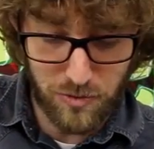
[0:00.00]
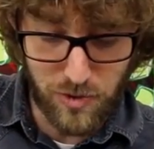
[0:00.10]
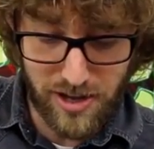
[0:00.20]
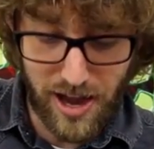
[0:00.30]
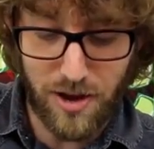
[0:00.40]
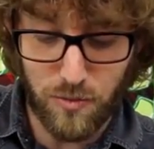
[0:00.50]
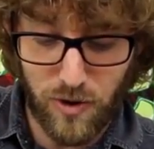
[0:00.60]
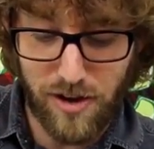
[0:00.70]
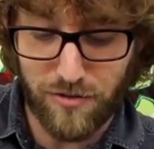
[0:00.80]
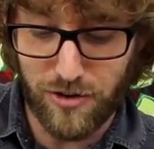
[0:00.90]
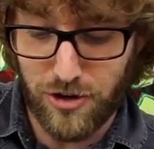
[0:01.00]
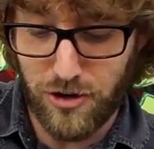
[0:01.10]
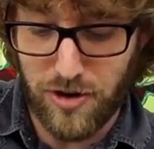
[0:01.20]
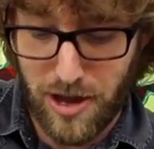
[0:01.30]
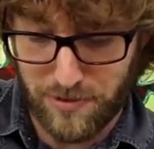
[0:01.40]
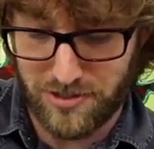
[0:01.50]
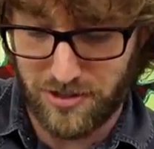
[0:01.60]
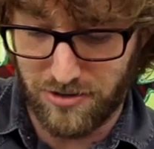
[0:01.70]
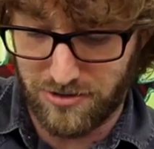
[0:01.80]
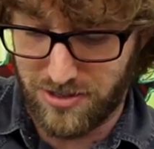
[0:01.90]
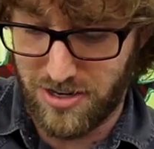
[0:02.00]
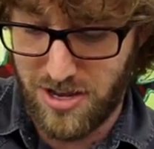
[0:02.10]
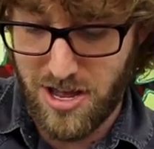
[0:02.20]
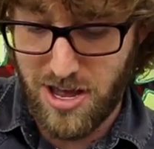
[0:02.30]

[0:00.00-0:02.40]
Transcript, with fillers: We can't wait for new episodes.